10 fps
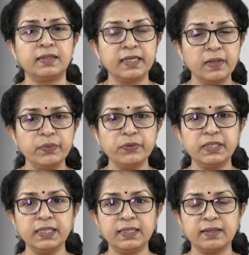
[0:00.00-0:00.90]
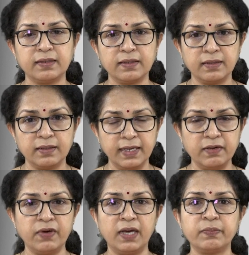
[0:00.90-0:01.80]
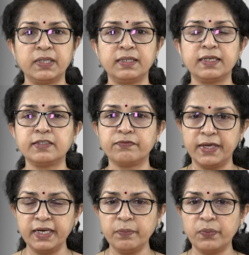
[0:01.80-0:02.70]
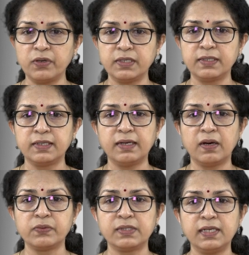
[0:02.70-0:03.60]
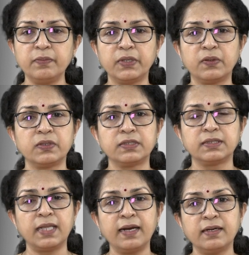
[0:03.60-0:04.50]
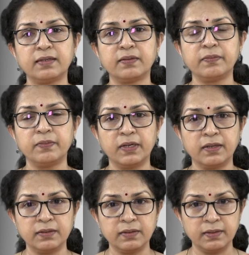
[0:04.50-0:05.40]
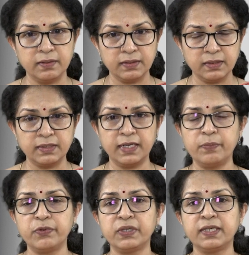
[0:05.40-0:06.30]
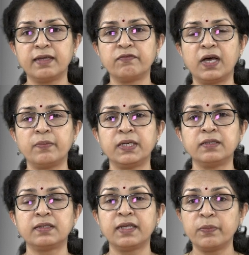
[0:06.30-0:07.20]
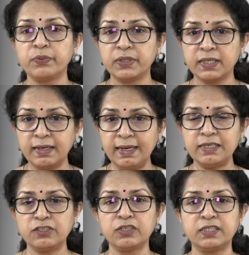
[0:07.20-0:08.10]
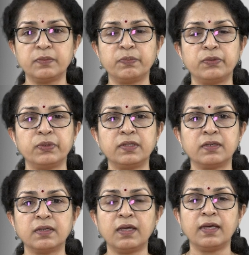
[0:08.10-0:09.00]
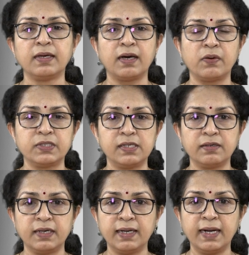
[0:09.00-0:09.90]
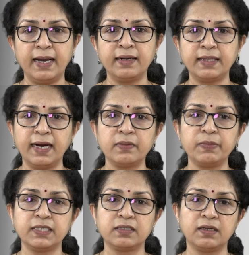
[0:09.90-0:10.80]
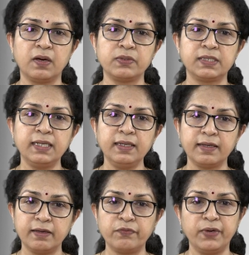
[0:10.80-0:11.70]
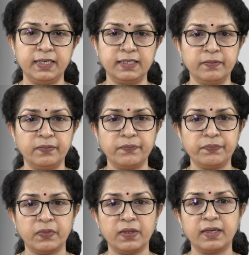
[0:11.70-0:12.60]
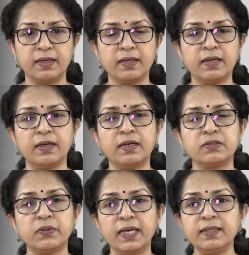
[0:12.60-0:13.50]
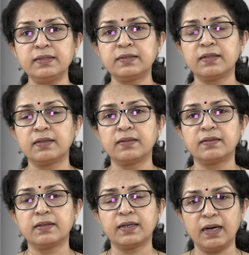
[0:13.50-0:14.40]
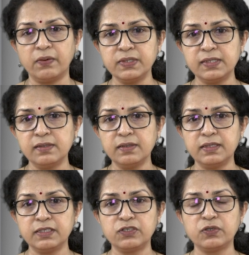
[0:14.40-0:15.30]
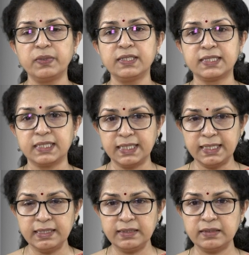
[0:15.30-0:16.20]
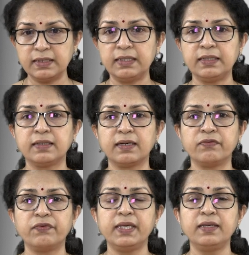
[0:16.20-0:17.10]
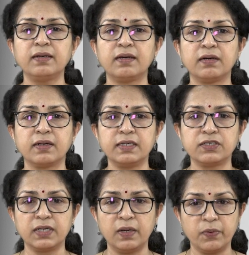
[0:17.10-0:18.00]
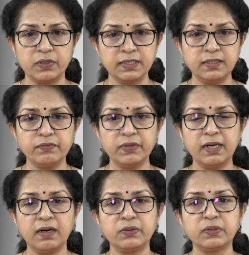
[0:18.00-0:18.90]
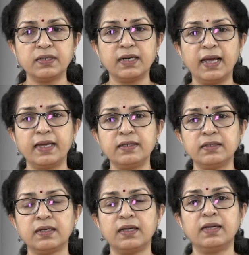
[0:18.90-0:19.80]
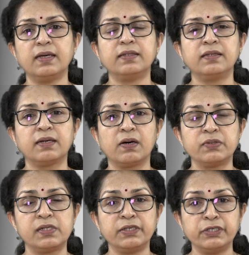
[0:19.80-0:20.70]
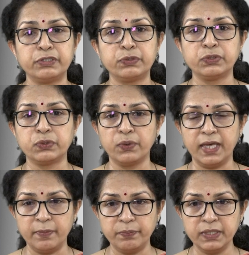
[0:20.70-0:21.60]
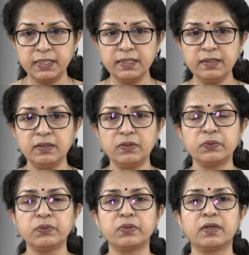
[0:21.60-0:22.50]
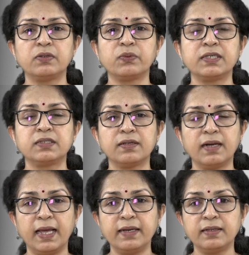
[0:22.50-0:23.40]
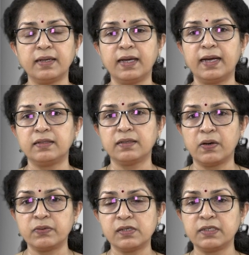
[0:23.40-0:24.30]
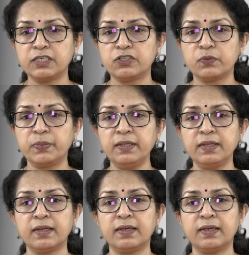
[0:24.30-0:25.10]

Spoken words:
therapeutic environment is very important in counseling, because that uh, the therapeutic environment, the therapeutic relationship between the counselor and client, that makes the counseling effective. Okay. So hence, a counselor needs to be skilled in conveying unconditional positive regard to the client. The counselor needs to show empathy towards the client, and the counselor needs to be